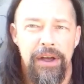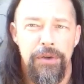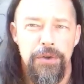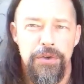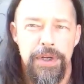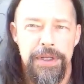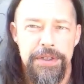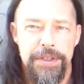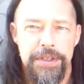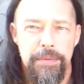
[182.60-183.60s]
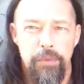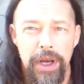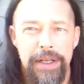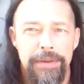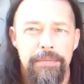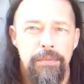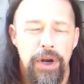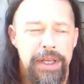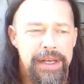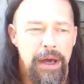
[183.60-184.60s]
down nutrients and breaking